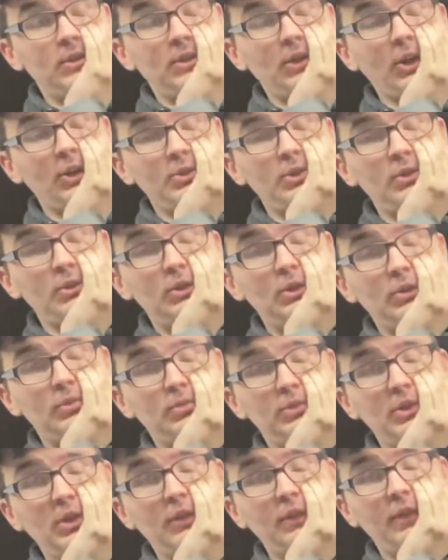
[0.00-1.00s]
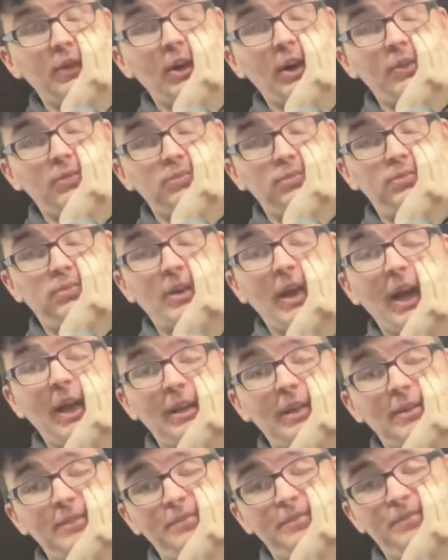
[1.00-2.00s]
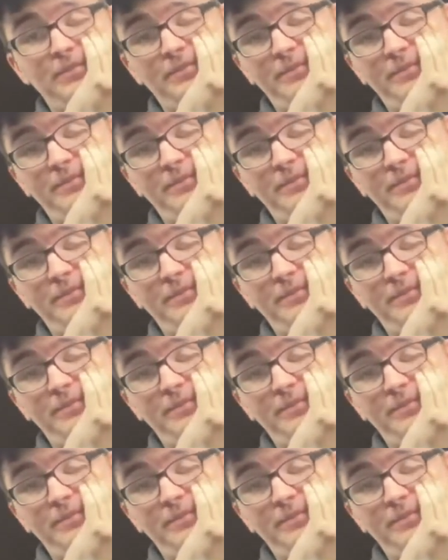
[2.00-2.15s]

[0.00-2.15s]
on YouTube so far kind of